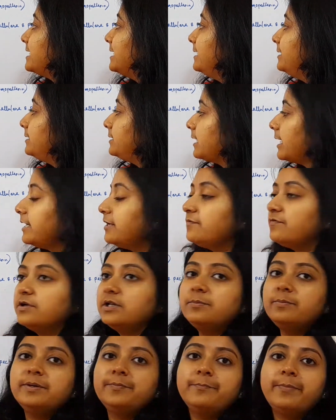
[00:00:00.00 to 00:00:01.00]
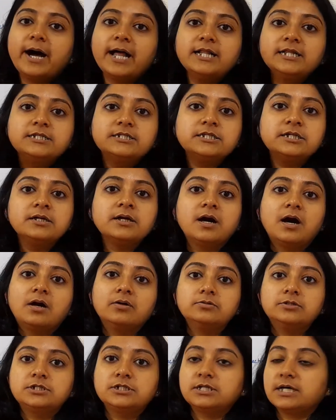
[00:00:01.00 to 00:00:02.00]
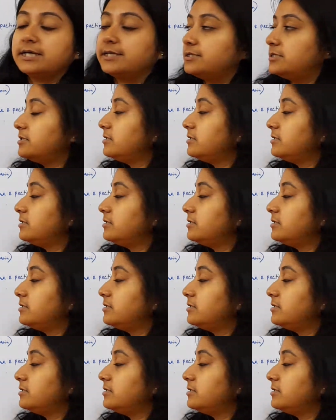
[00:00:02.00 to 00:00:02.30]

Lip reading: intine will be bulging outside.